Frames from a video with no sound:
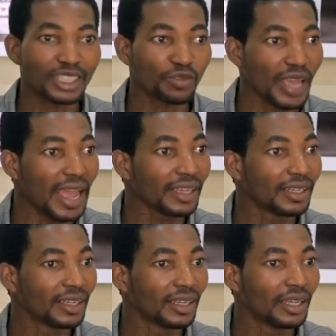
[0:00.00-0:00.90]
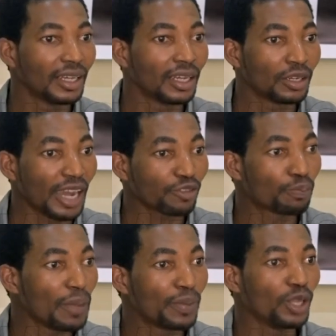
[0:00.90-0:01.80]
where they have to
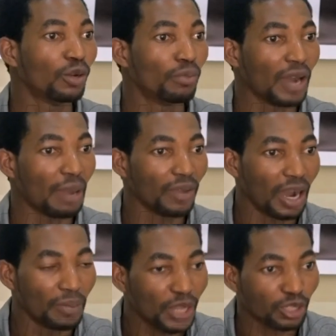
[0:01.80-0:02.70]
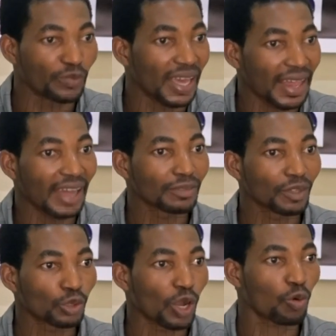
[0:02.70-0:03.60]
pay millions of naira
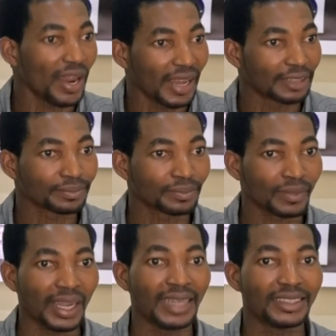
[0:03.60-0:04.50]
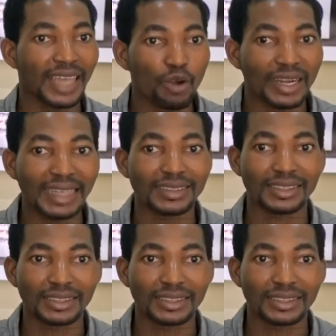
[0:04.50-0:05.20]
to acquire, and Nigerian workers